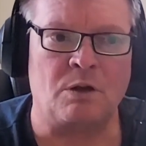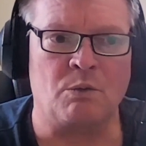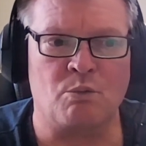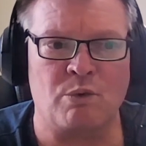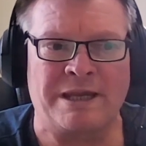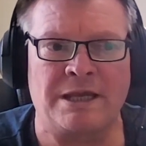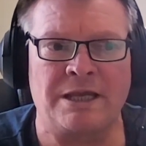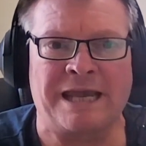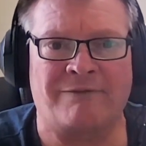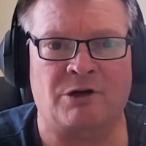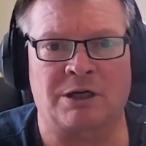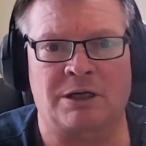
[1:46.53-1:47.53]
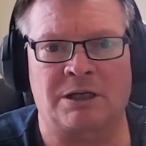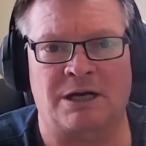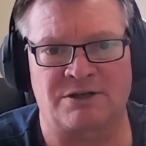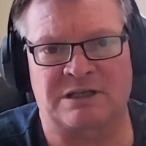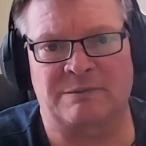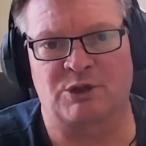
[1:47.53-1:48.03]
We gave our
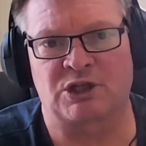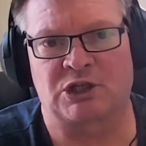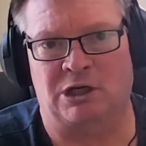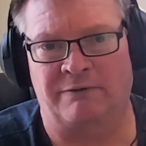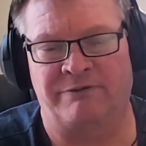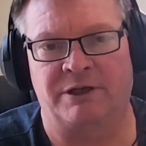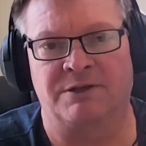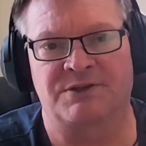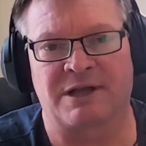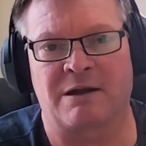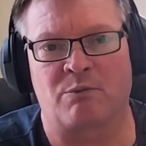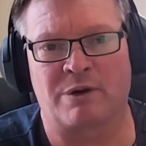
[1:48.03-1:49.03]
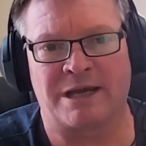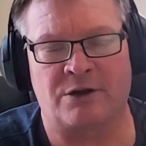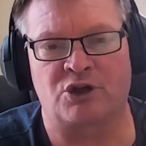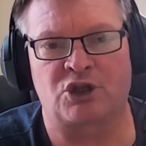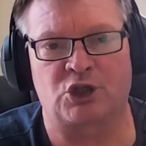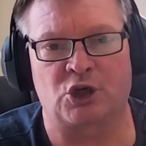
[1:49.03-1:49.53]
customers confidence that we
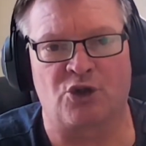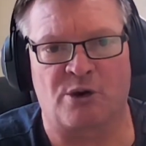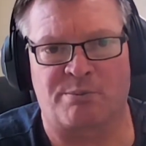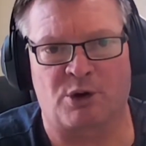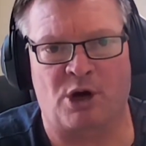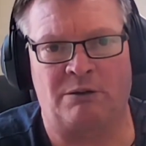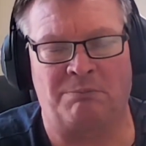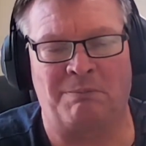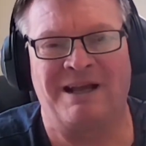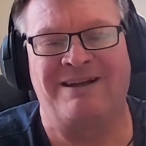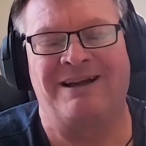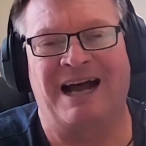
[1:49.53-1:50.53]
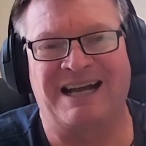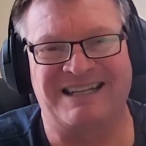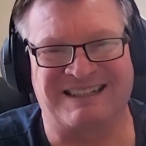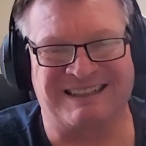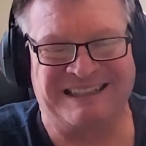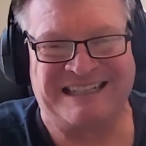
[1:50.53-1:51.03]
understood their problem
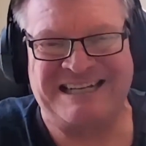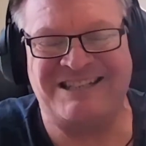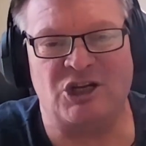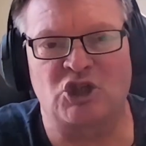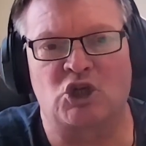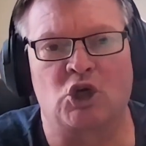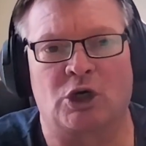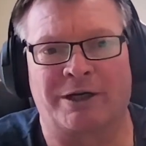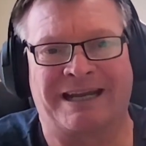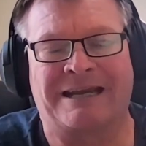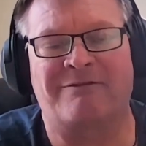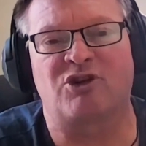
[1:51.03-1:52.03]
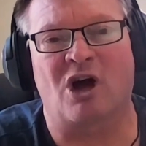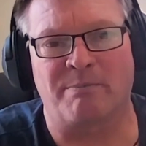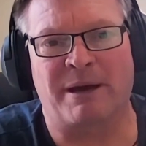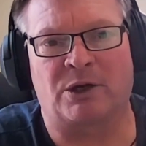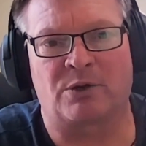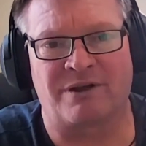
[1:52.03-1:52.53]
at least as good, if not
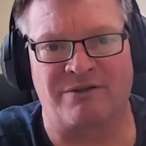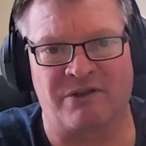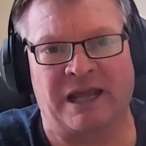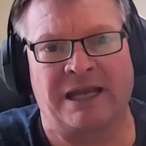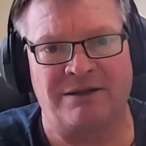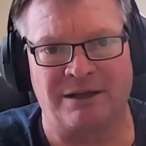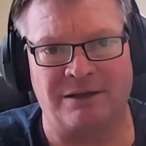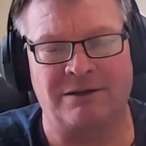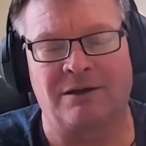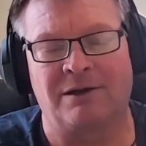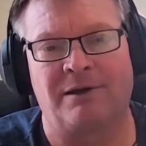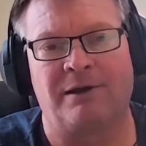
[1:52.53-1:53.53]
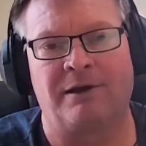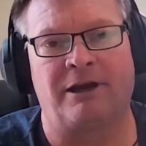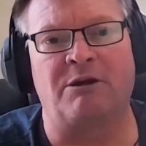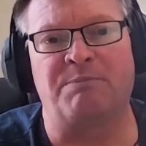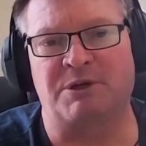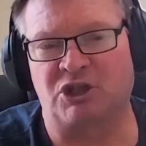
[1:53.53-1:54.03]
better, than they did.
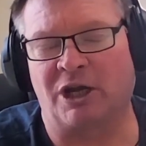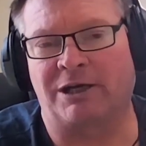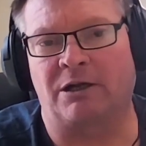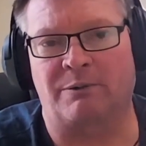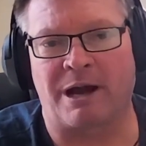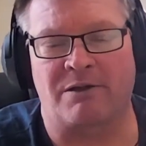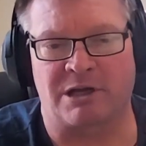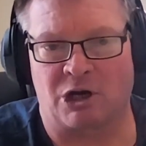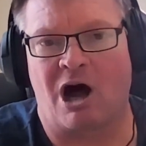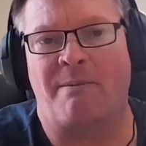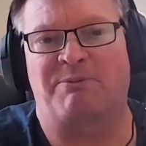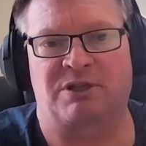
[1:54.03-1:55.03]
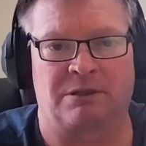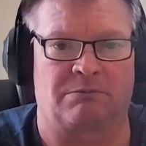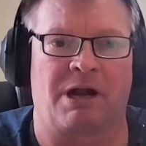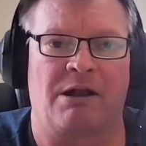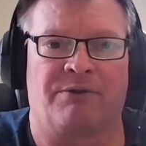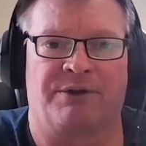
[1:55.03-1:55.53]
In particular around the ops and
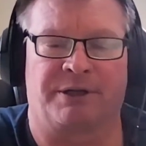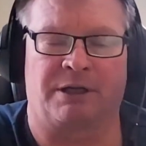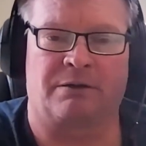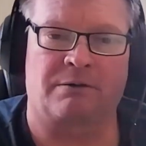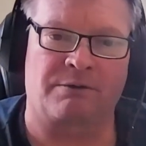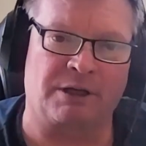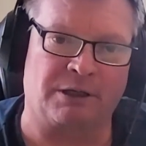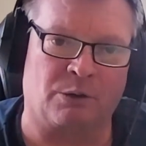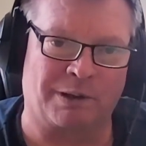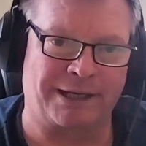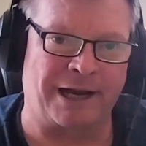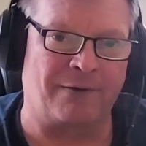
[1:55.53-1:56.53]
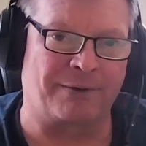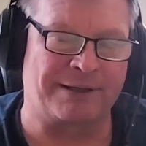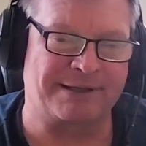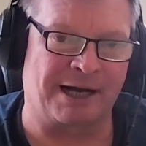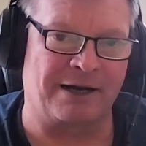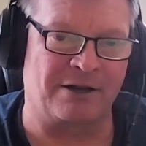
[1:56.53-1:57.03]
around the ore accounting
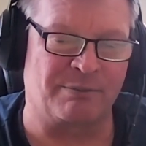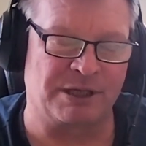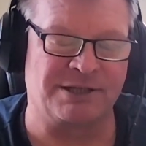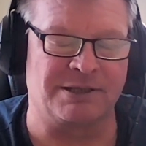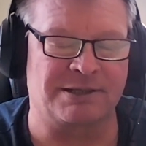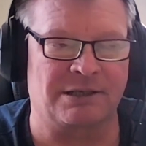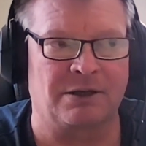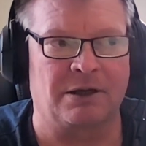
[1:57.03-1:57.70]
side of the business.